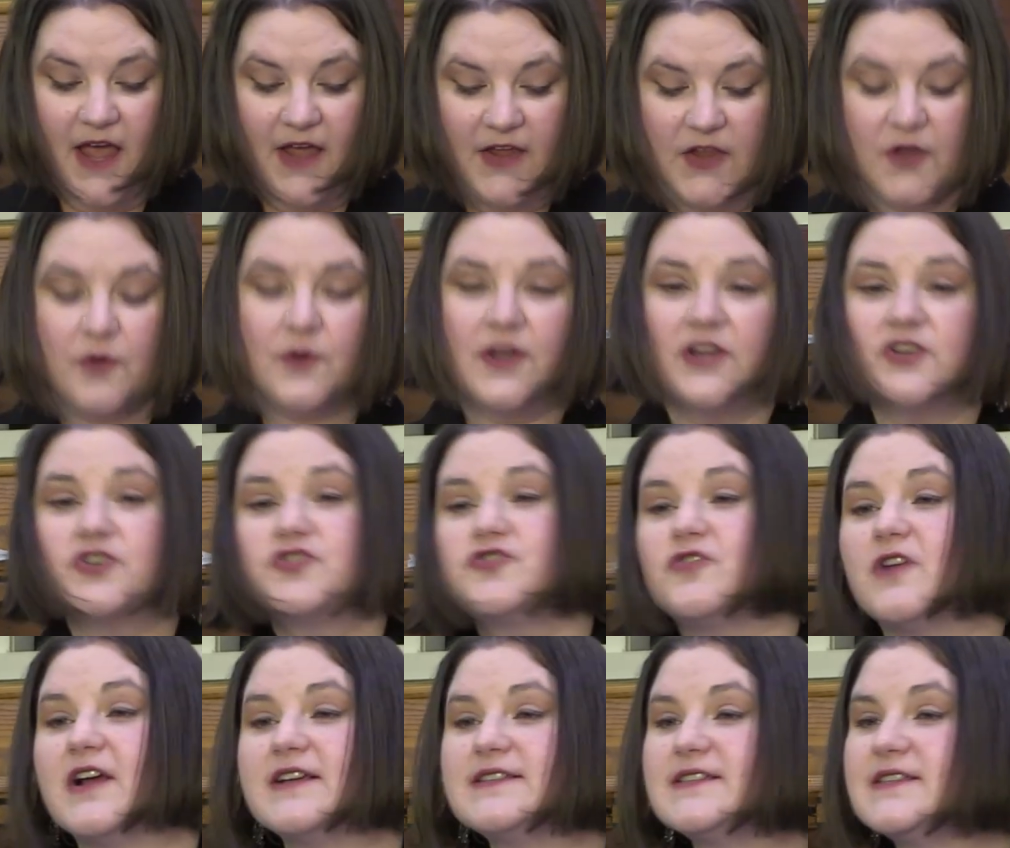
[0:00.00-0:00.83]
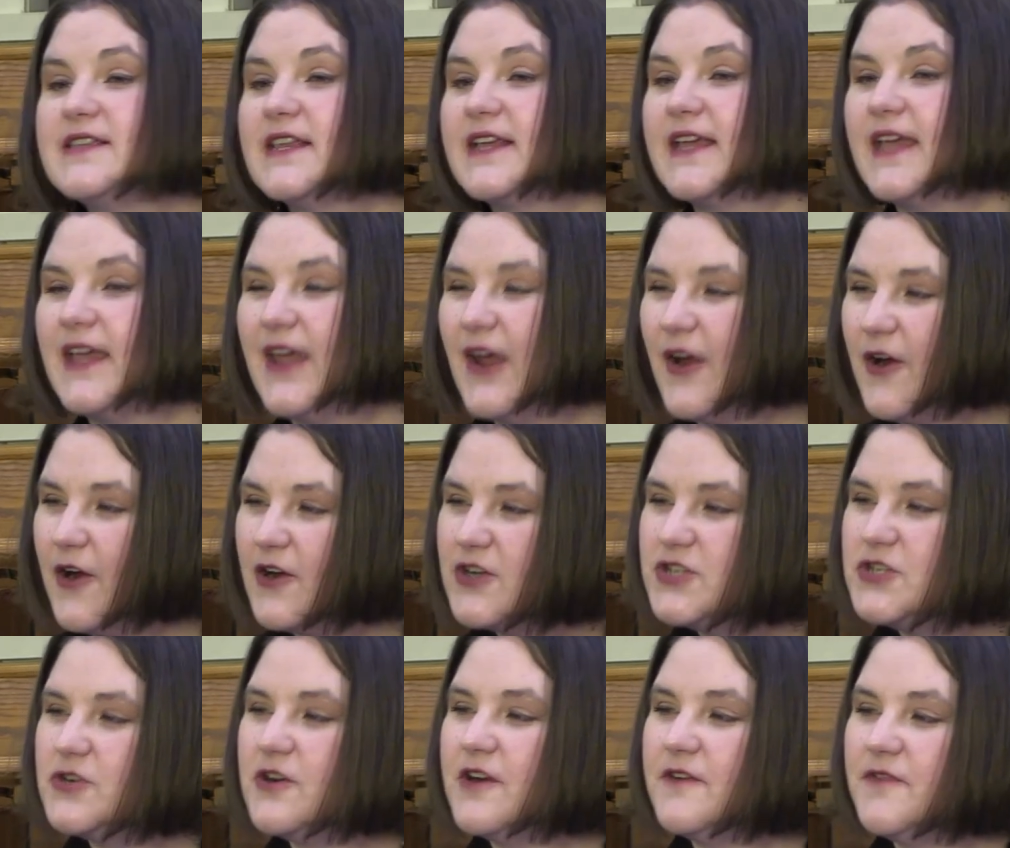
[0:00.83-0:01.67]
you can trust the
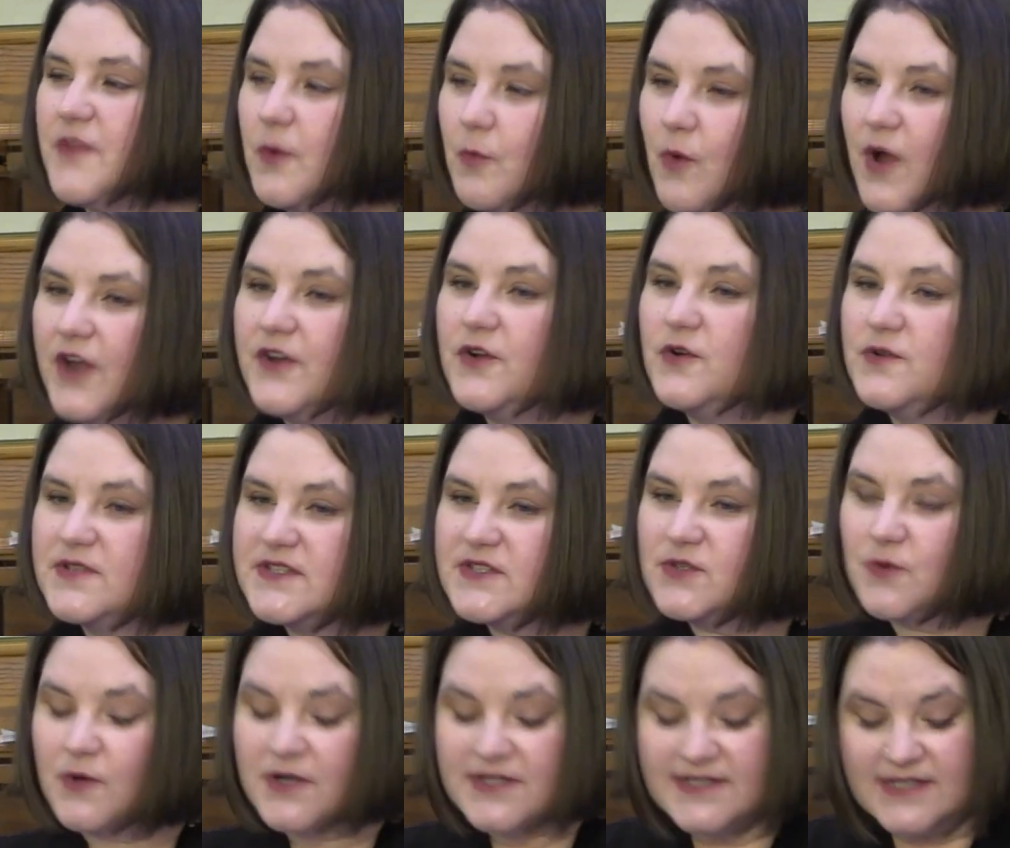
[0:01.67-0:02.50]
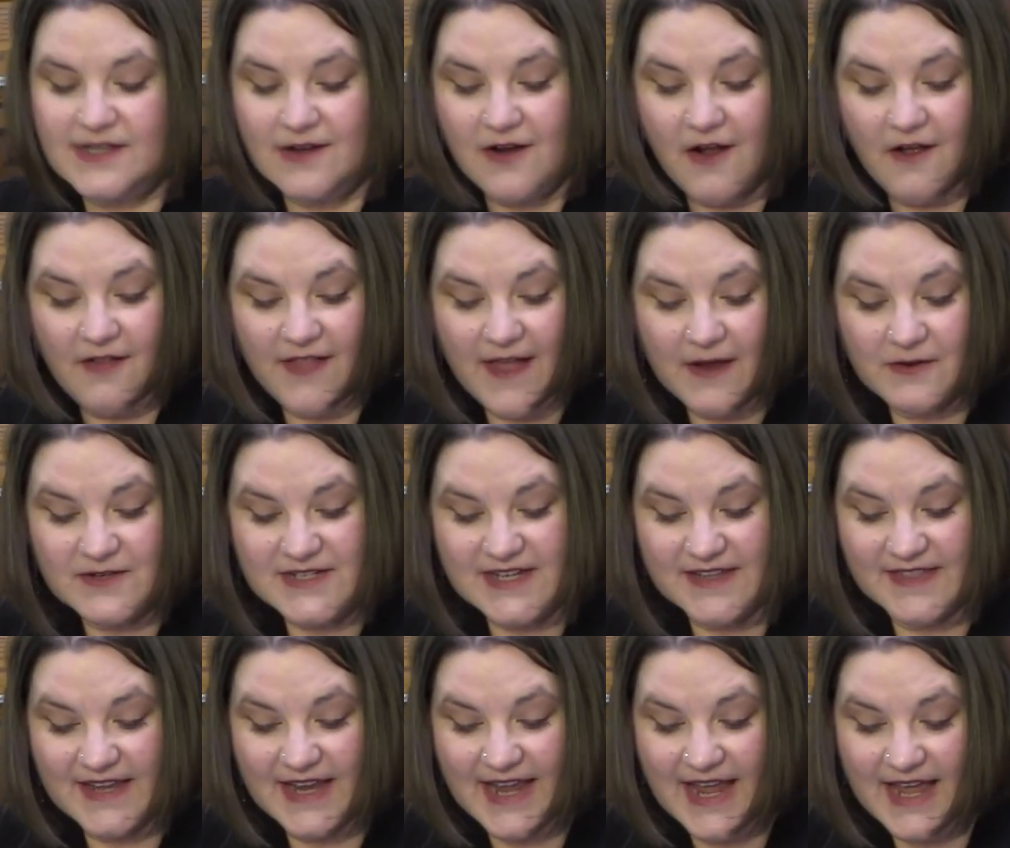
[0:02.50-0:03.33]
character of the one who sorts it all
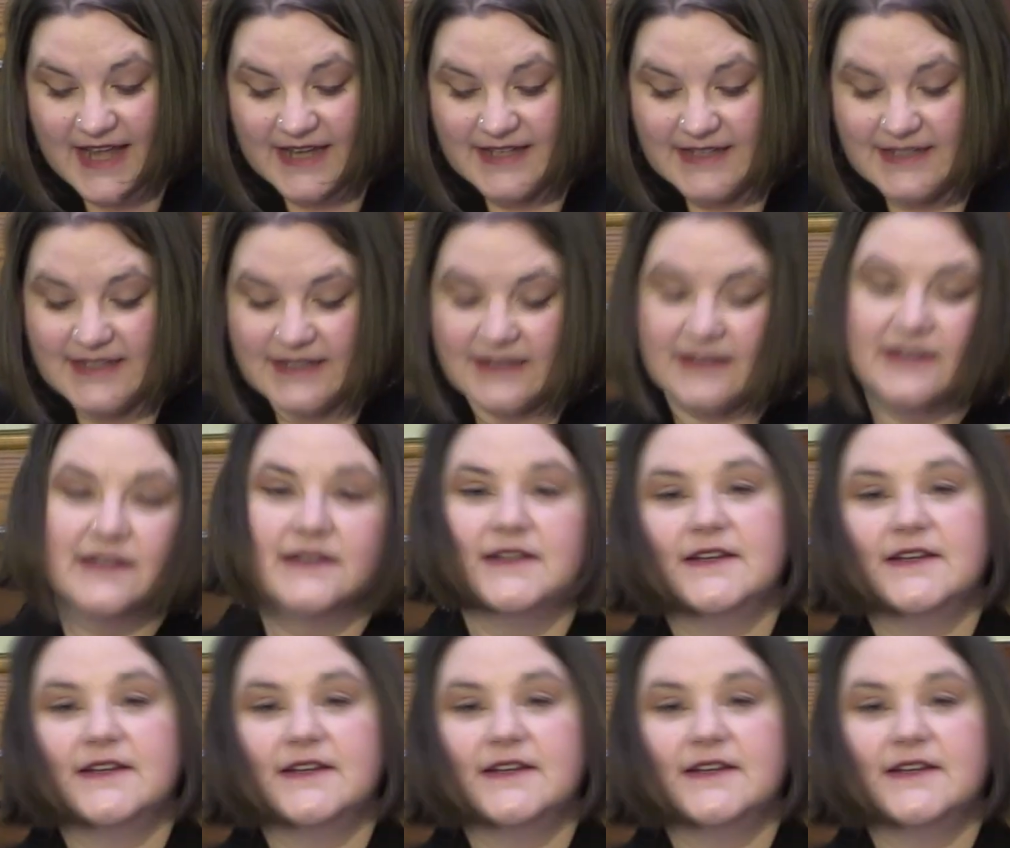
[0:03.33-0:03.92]
out in the end.